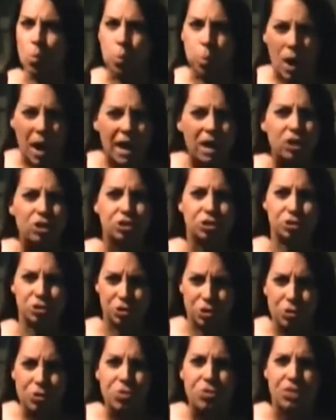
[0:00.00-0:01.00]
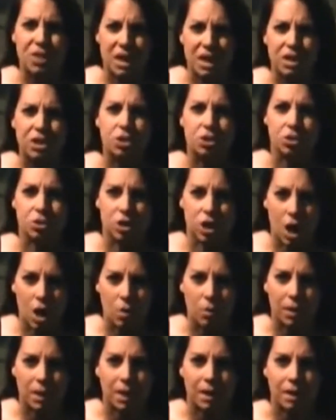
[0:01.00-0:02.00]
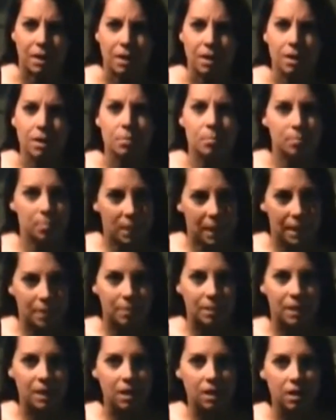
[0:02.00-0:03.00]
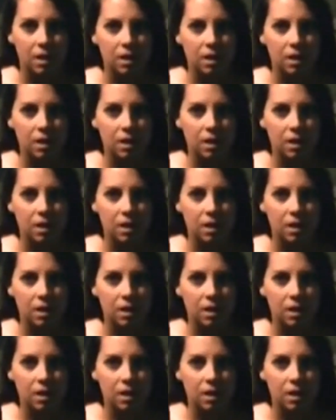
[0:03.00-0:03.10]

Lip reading: Where do you think you're going, baby?